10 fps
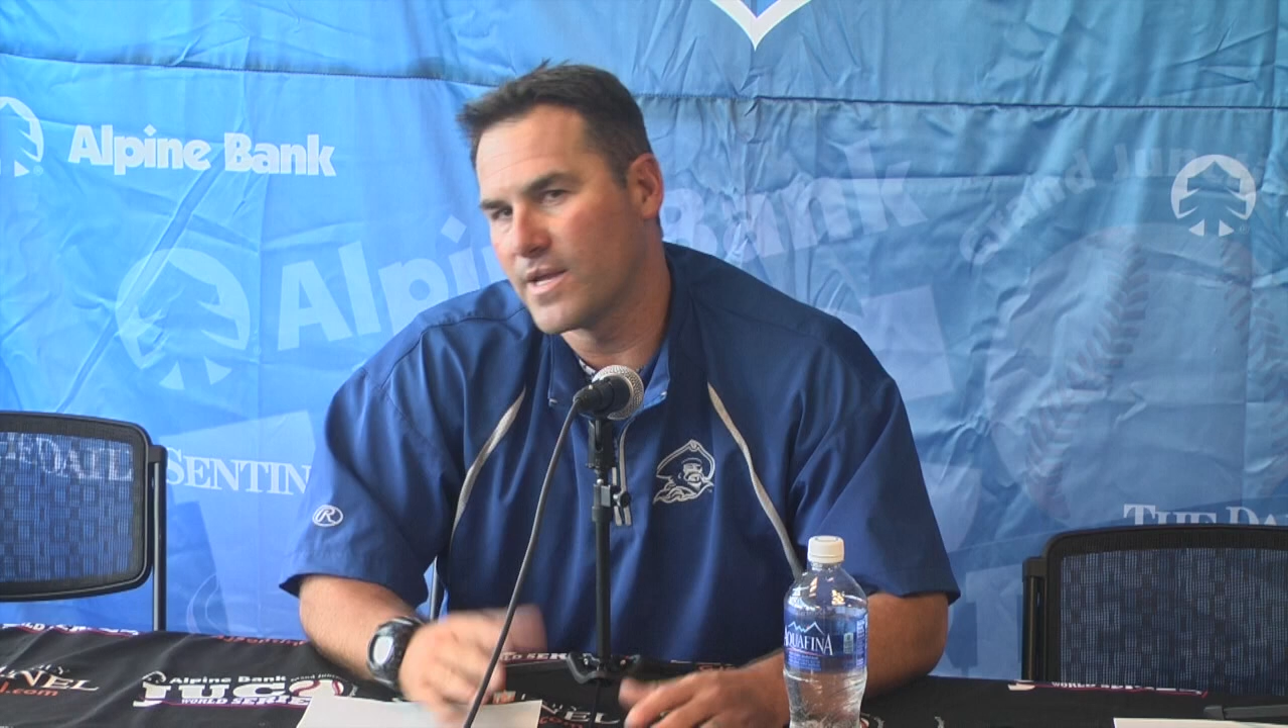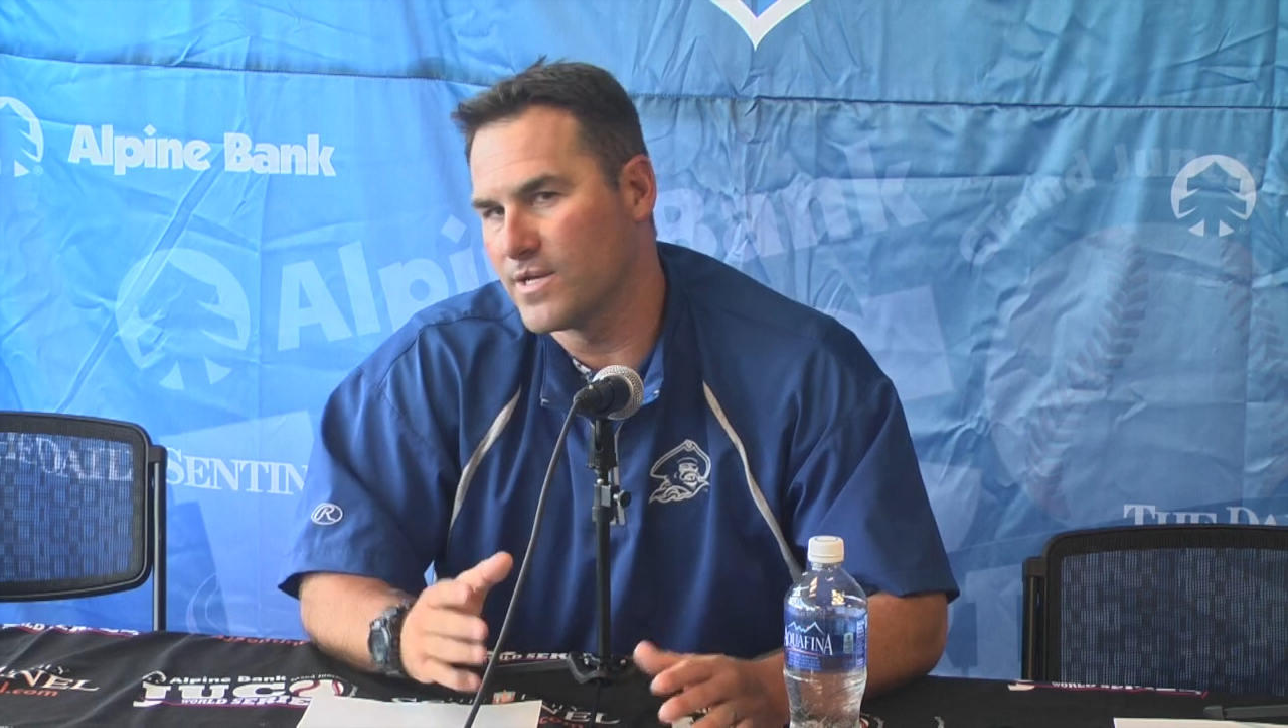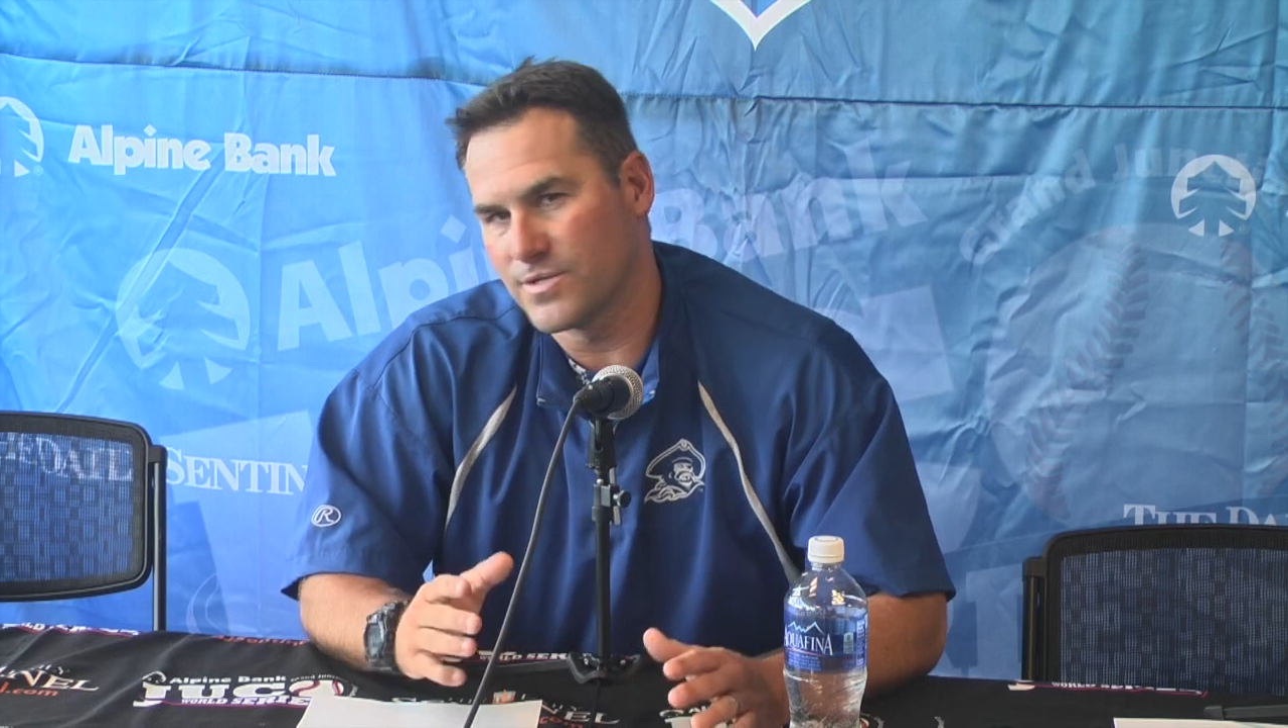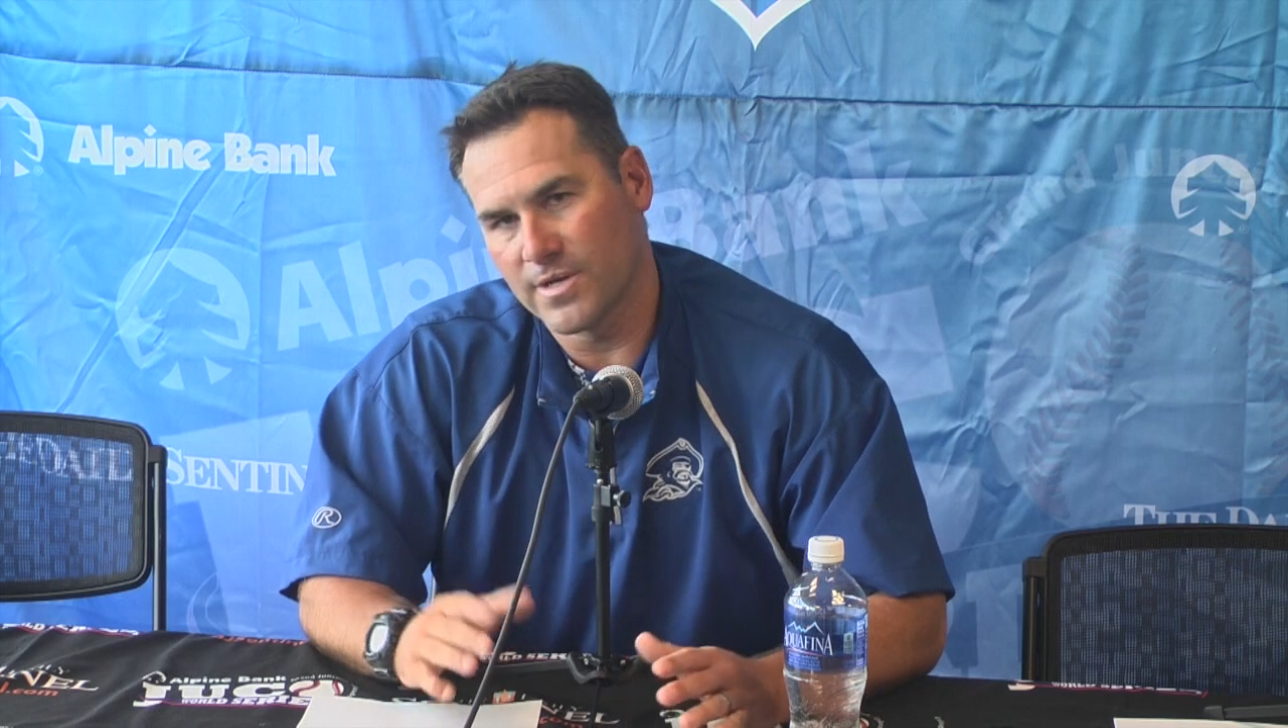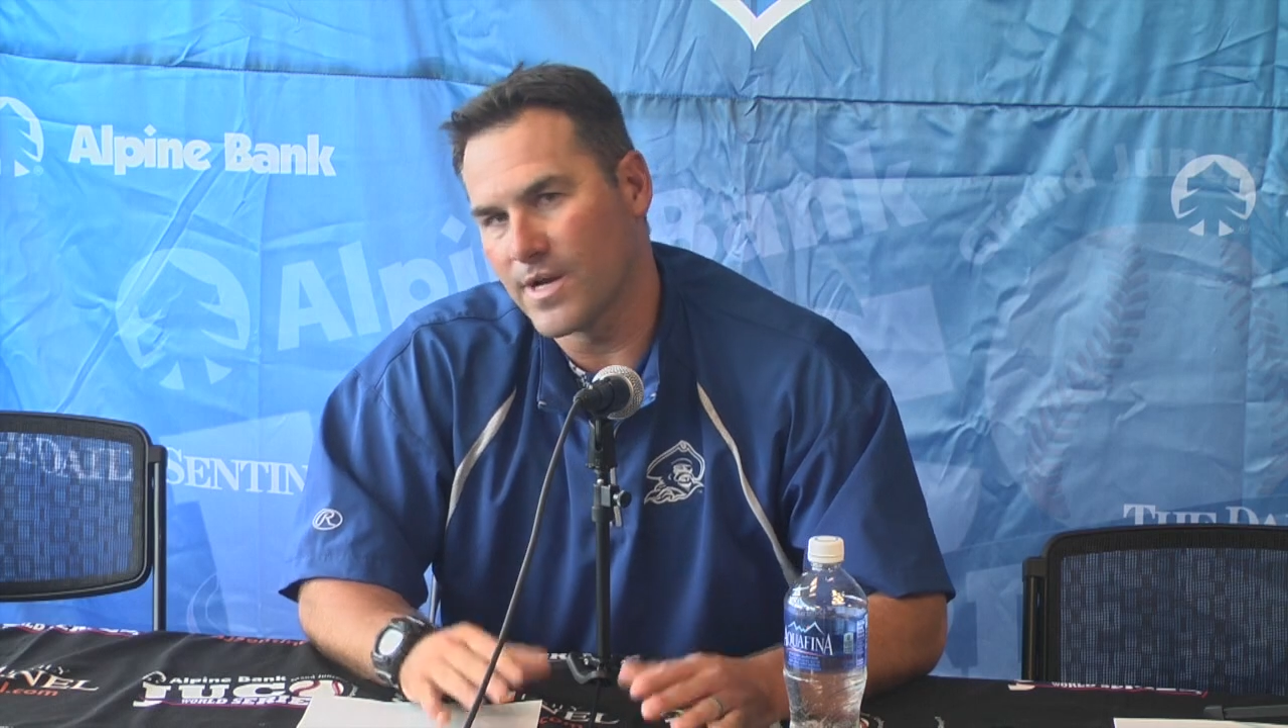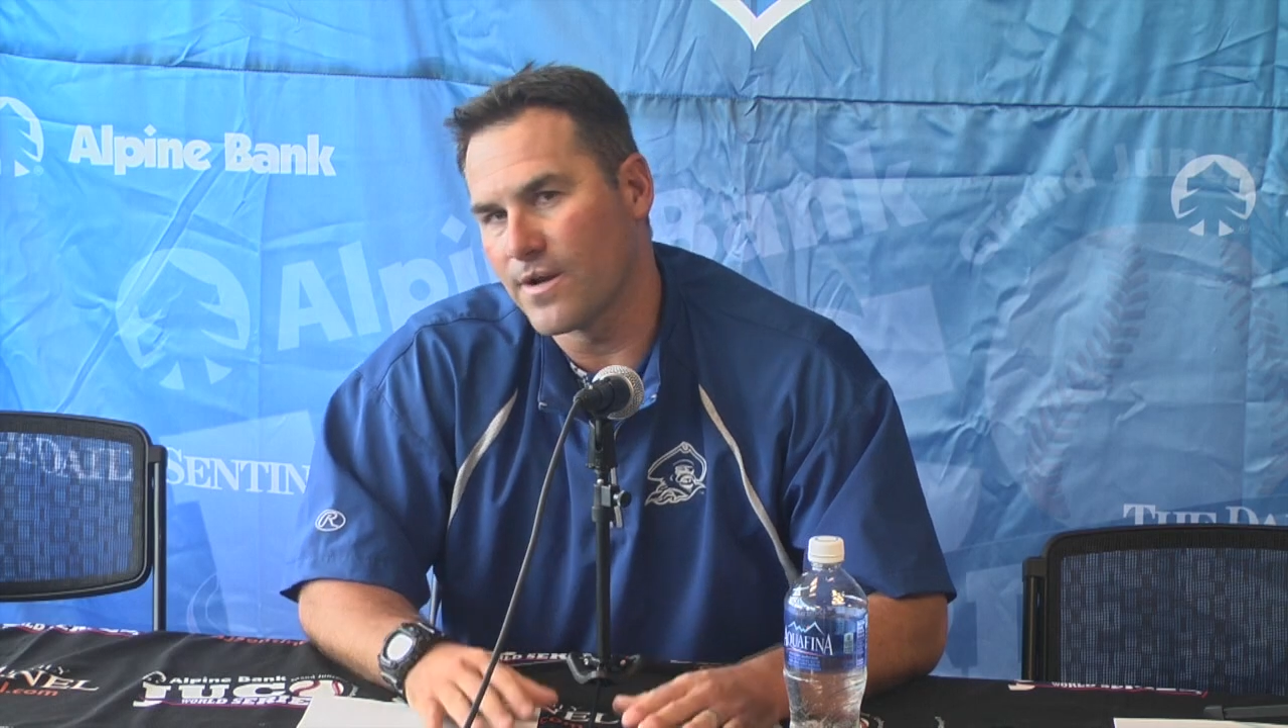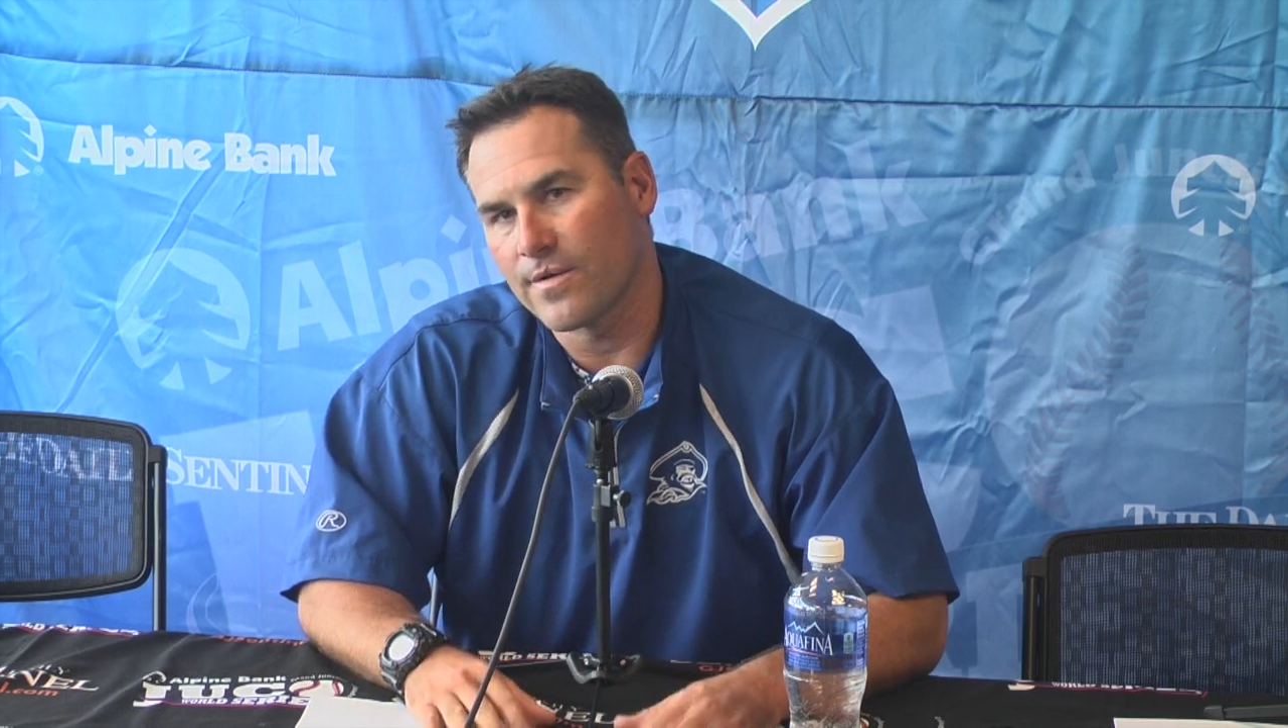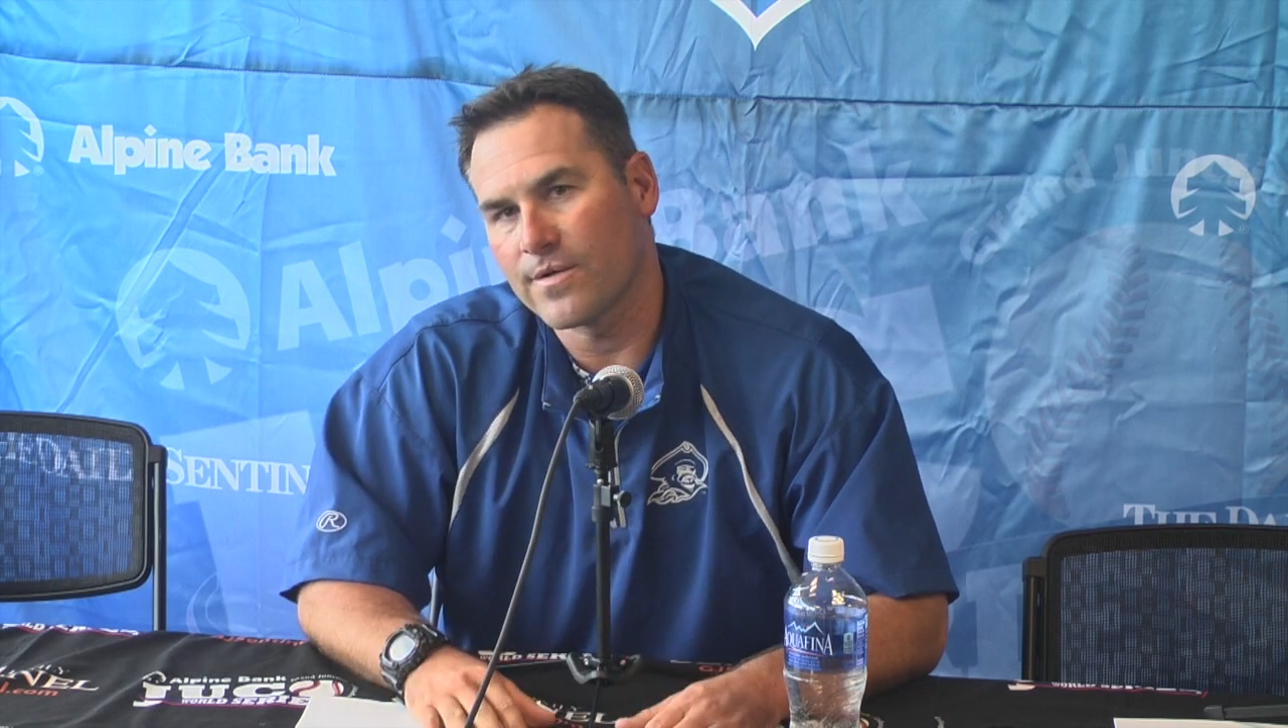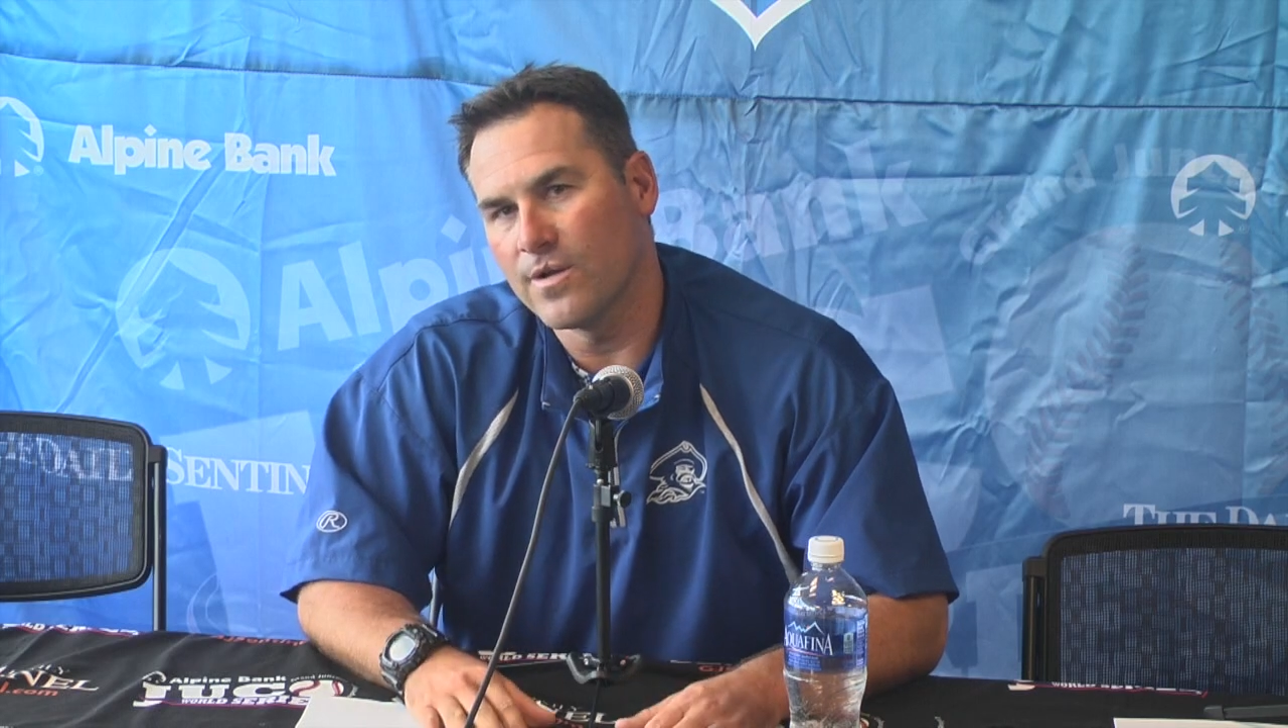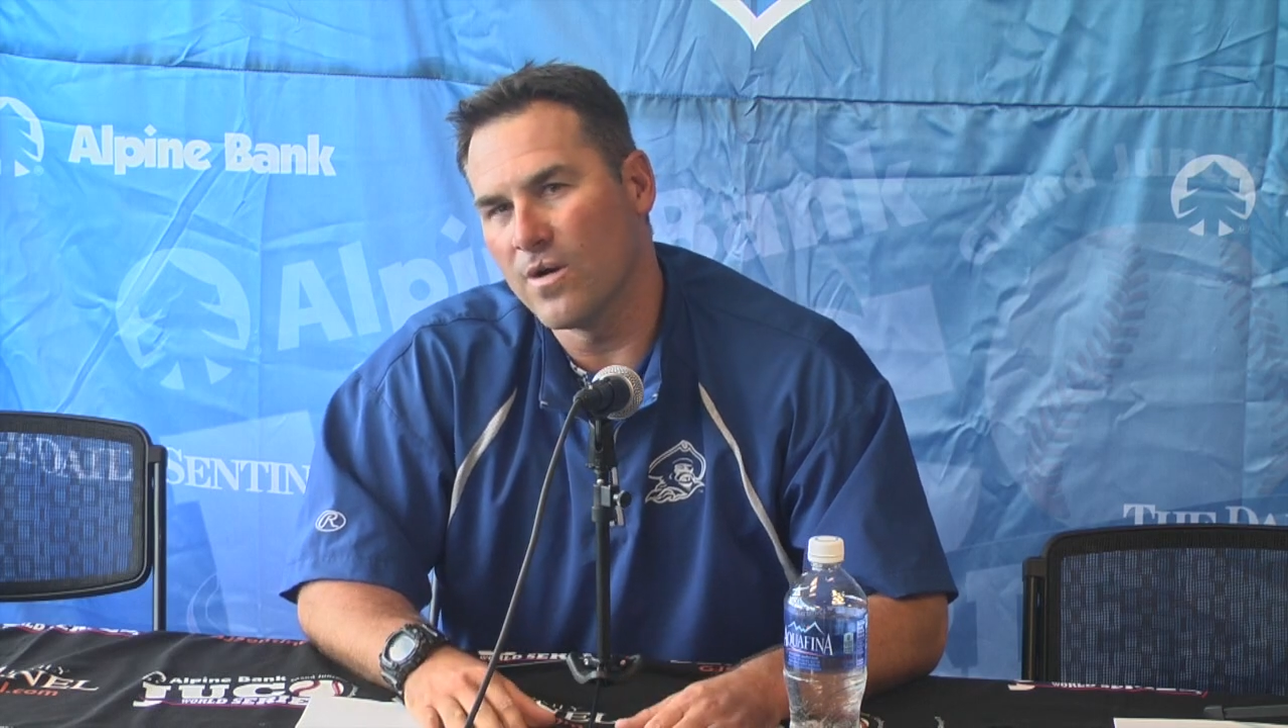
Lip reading: because they're here.